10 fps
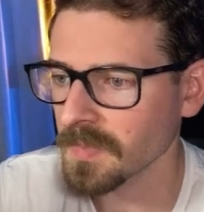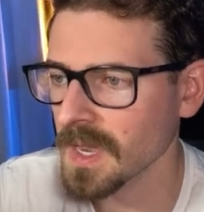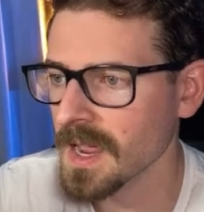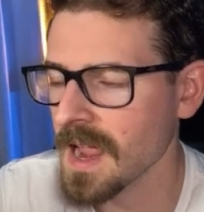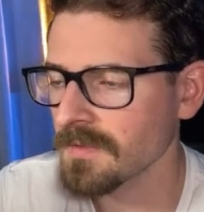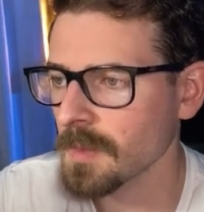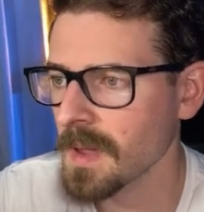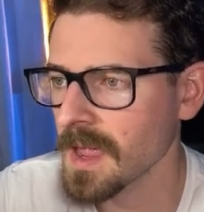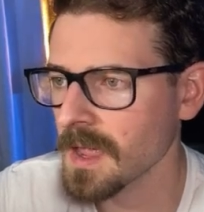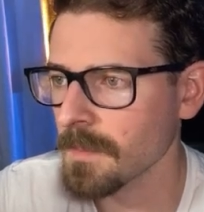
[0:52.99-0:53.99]
and I have to
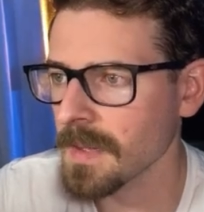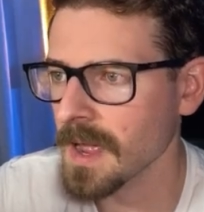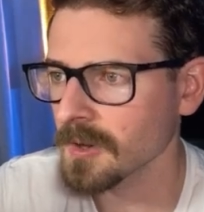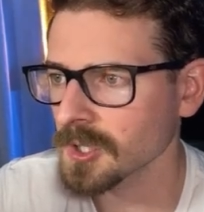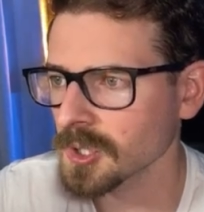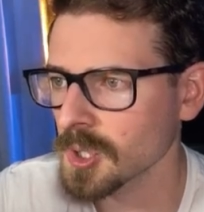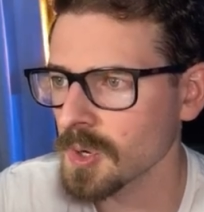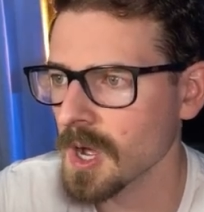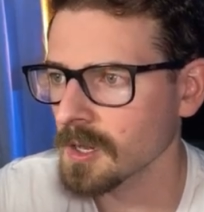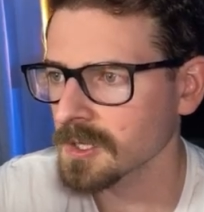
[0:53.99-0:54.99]
pay about
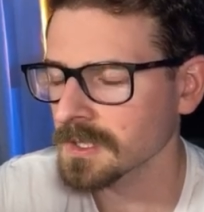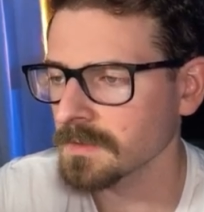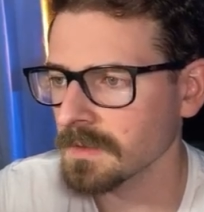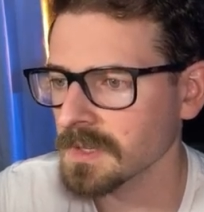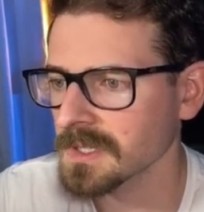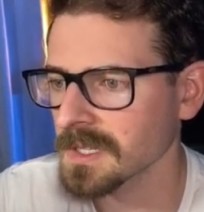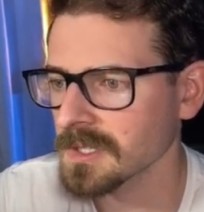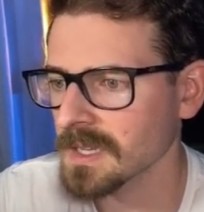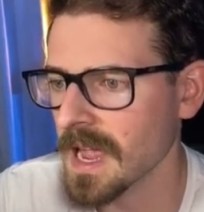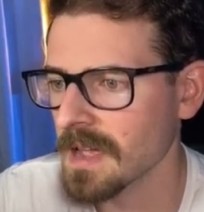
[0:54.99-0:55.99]

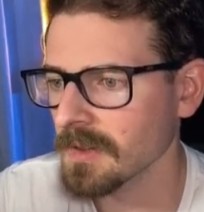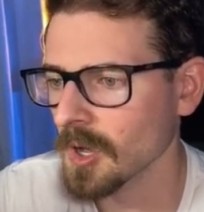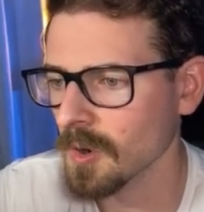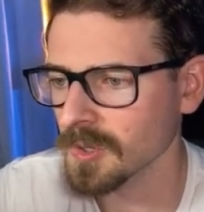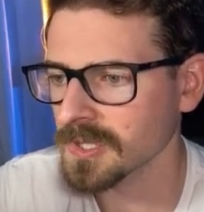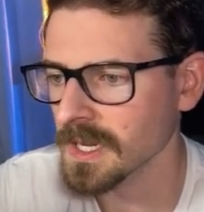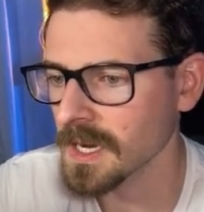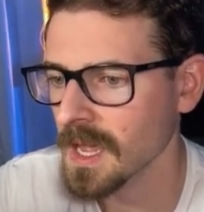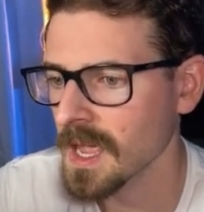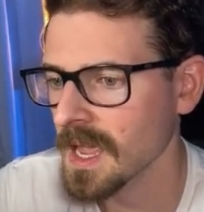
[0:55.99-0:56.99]
$2.50 to have it hosted.